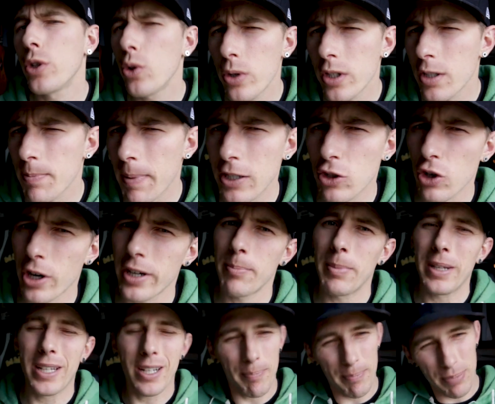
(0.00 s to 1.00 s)
We do this by trying
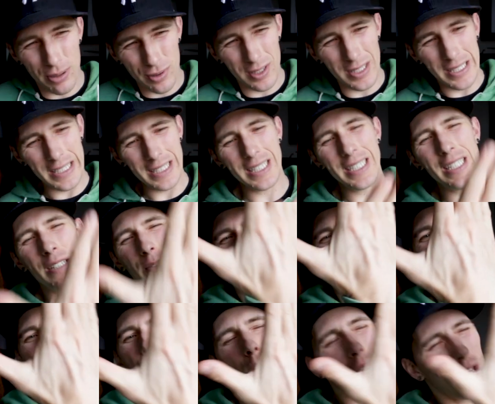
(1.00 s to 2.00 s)
to be completely
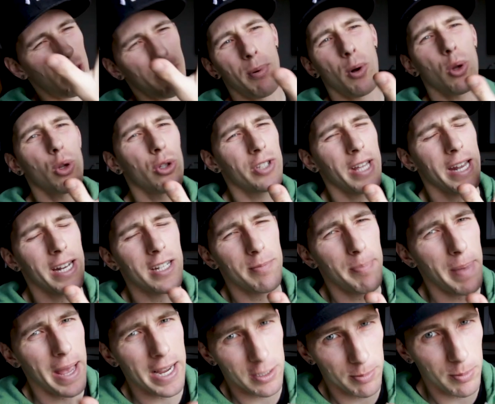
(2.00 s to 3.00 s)
inverted while the pole is at
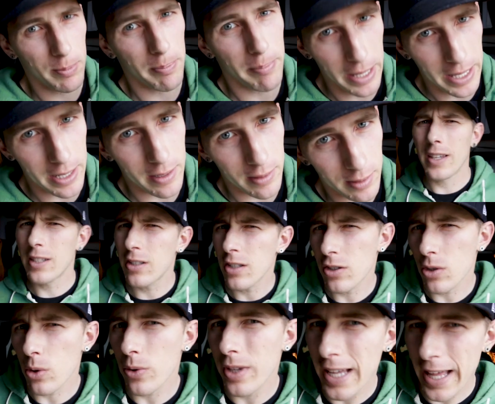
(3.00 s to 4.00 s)
its maximum bend. This
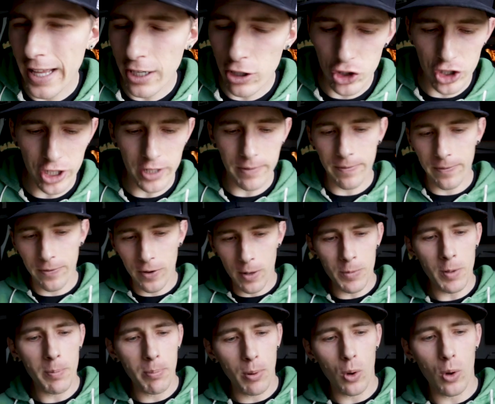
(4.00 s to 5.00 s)
is so the energy
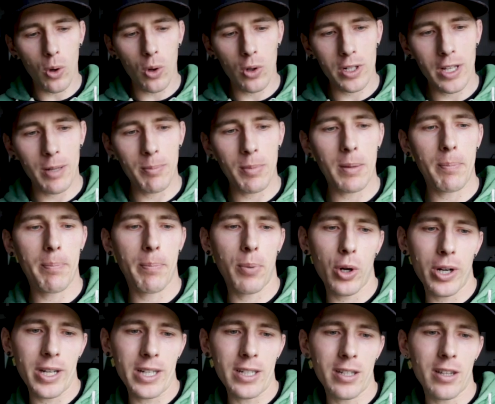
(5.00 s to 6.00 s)
from the pole can be
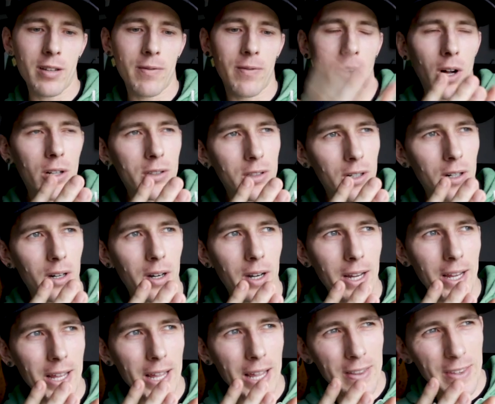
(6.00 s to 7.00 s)
put into the
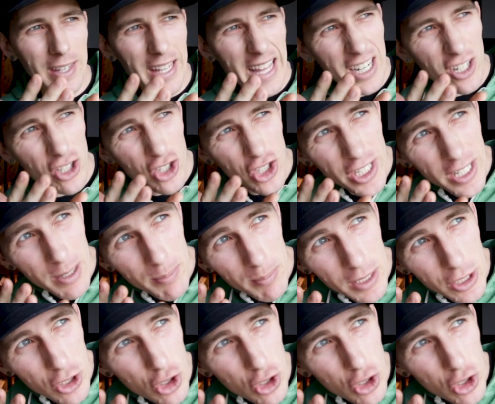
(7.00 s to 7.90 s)
vaulter and the energy can be